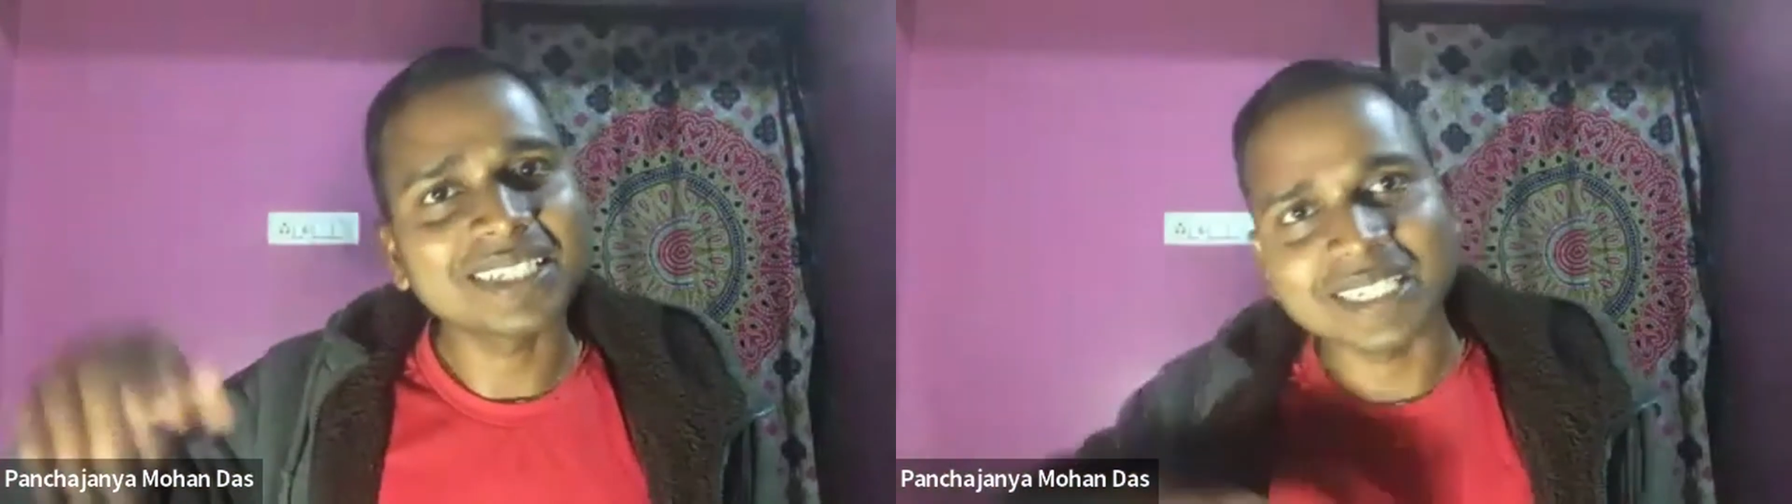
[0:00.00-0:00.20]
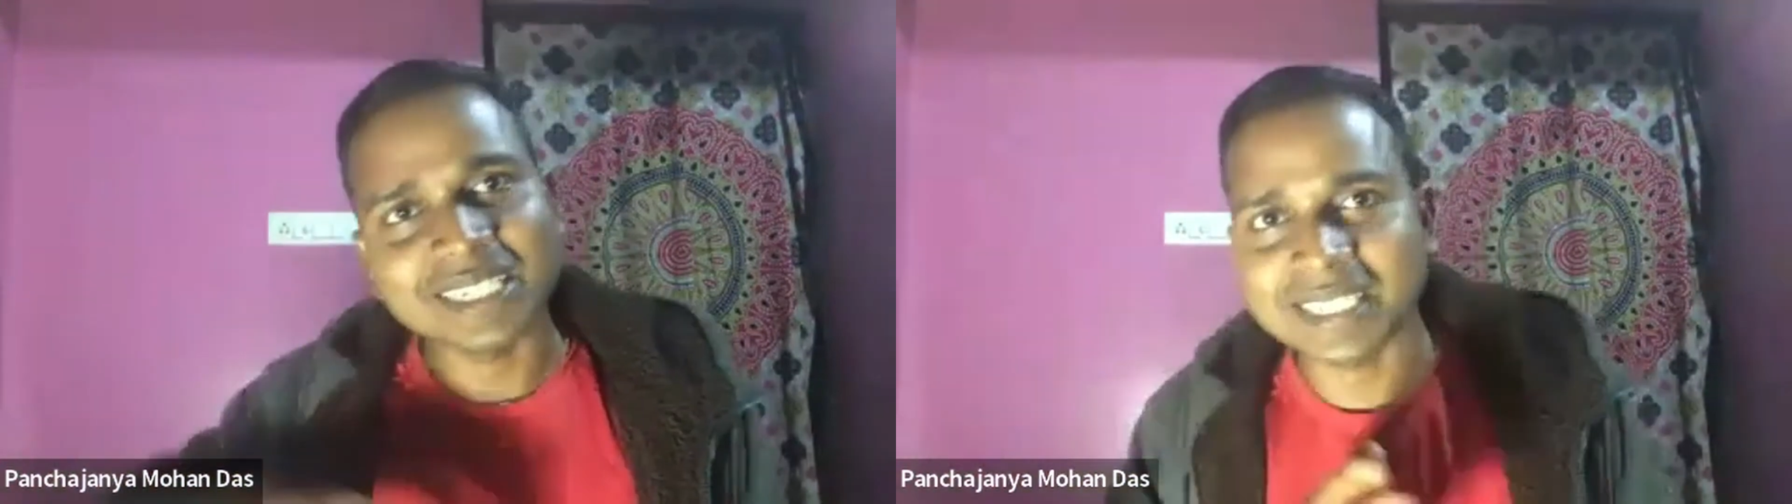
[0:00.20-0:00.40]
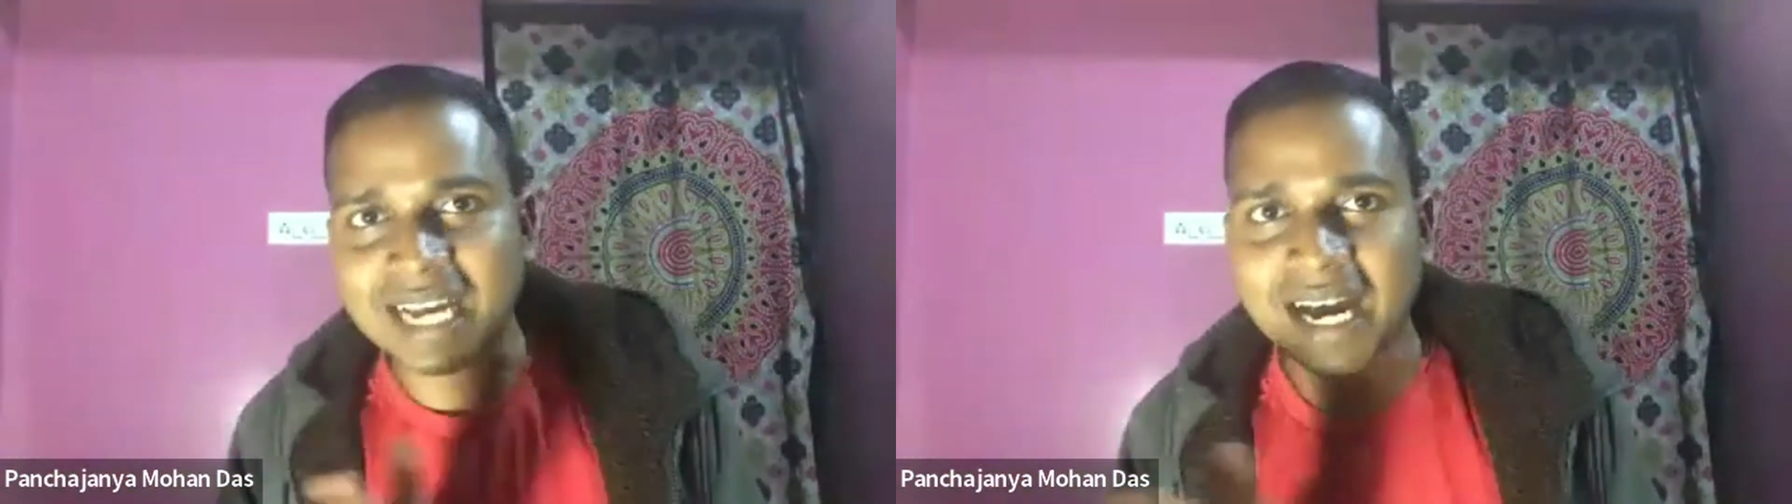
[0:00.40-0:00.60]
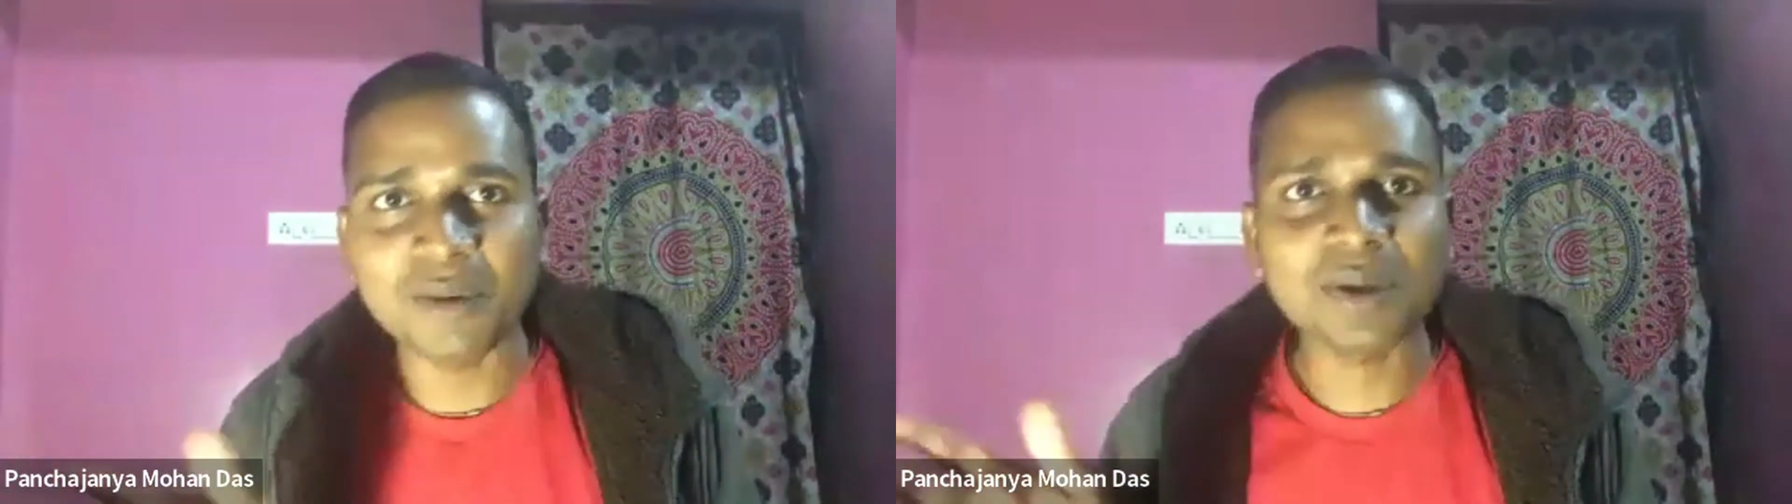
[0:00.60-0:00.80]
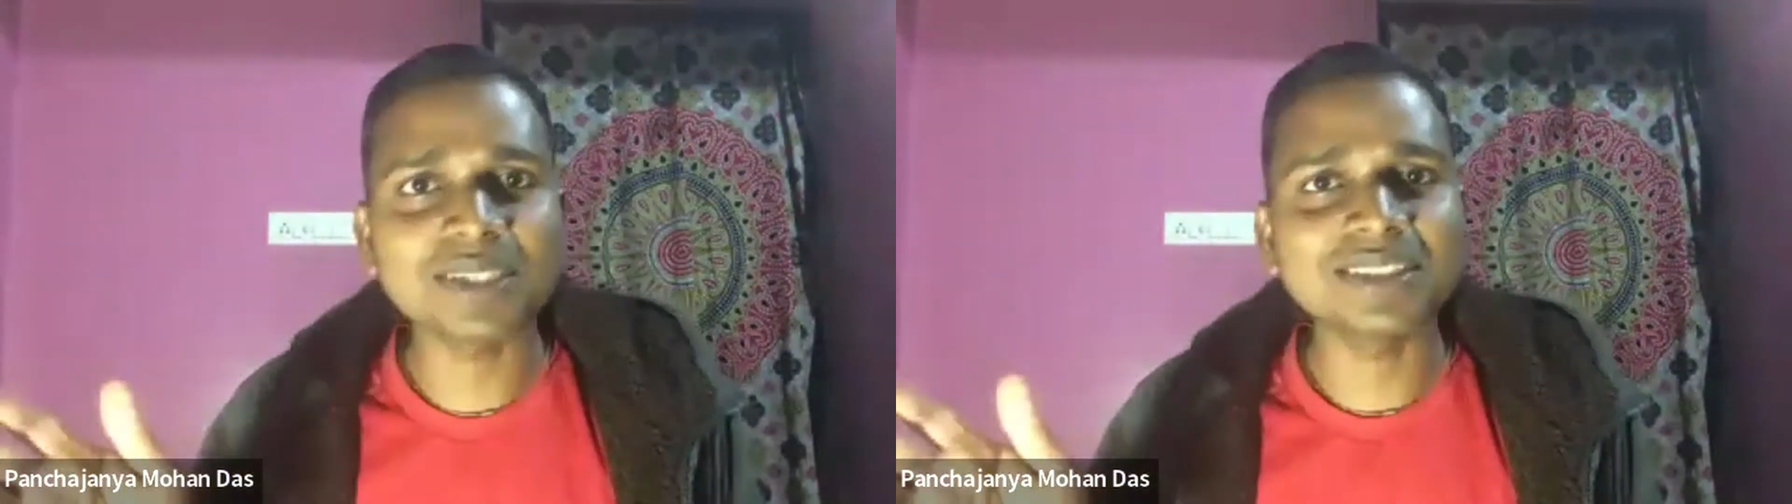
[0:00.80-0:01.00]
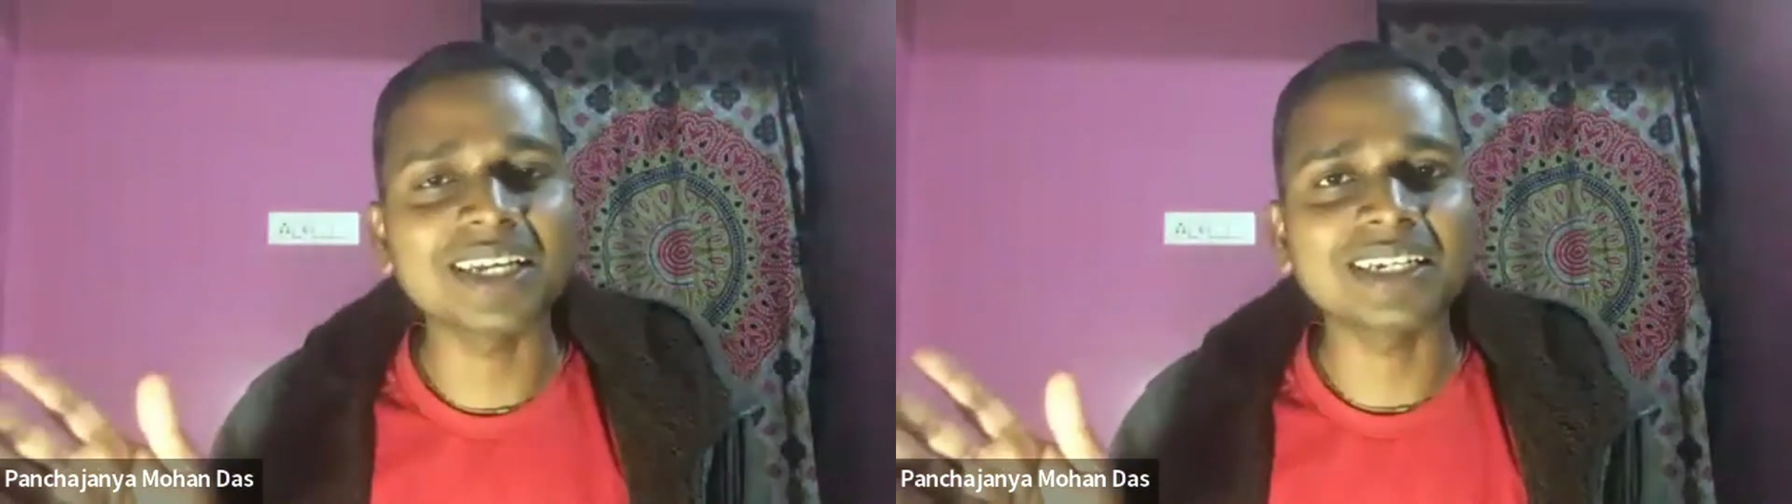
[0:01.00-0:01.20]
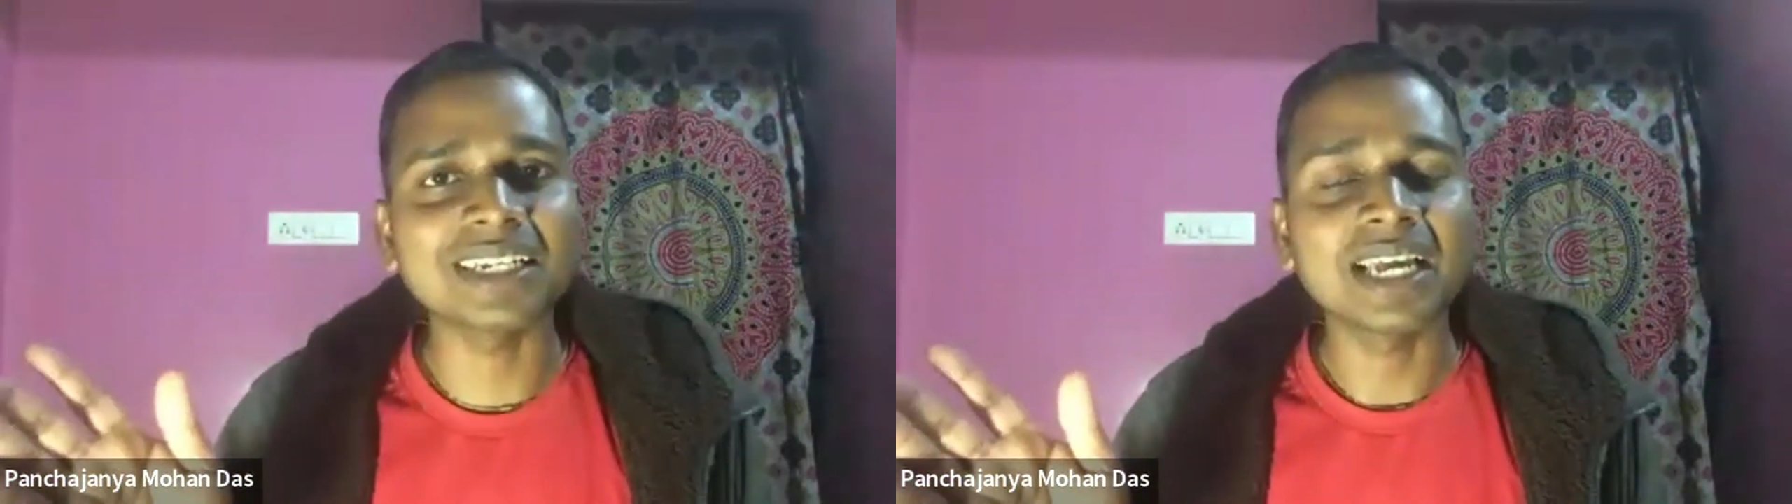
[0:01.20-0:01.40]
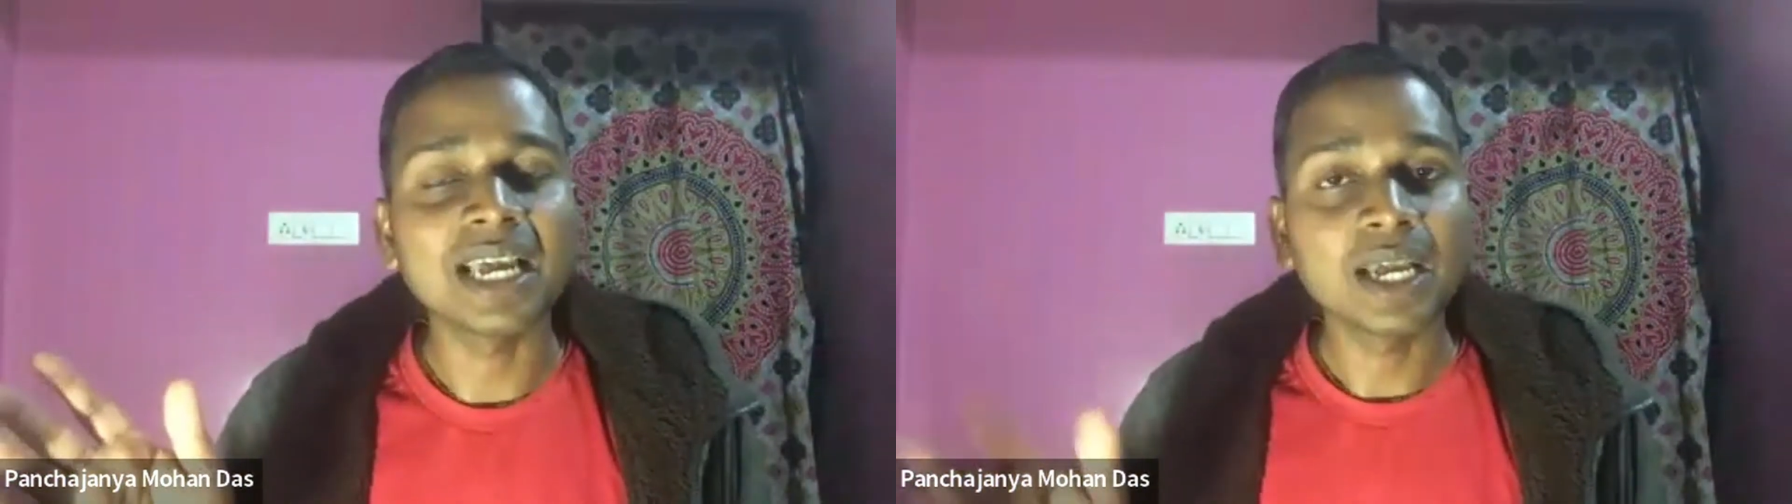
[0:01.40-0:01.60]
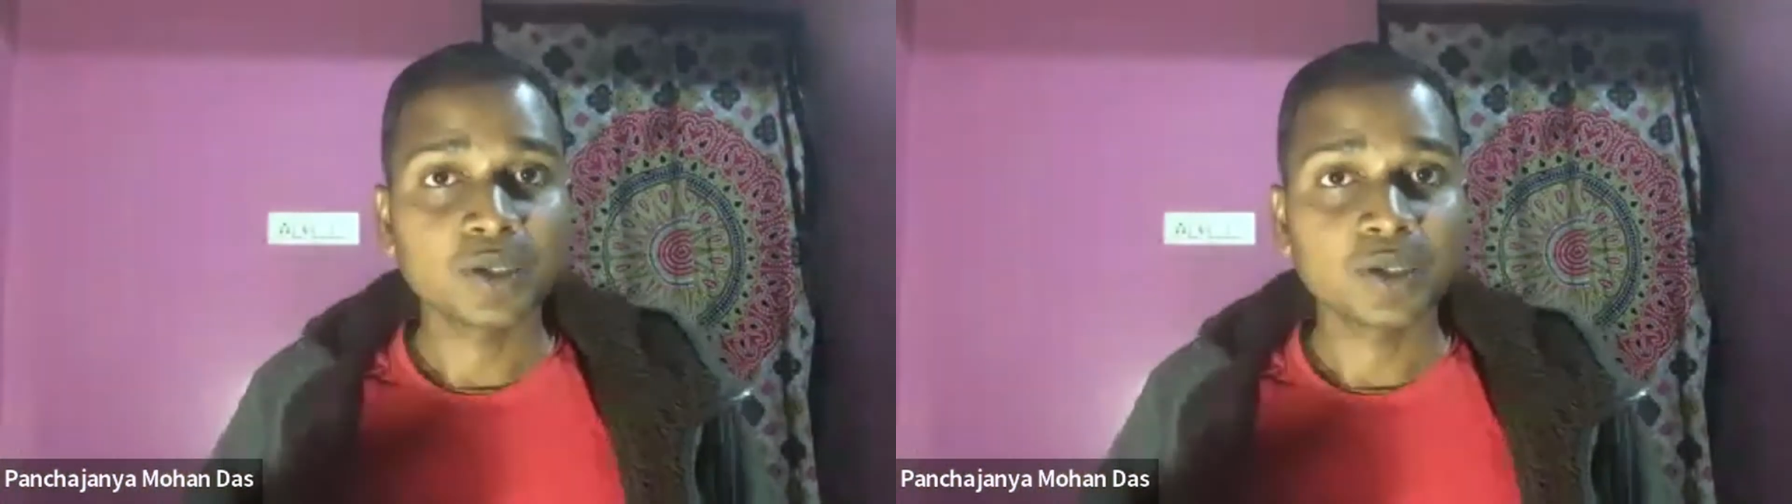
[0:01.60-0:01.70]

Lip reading: in our journey.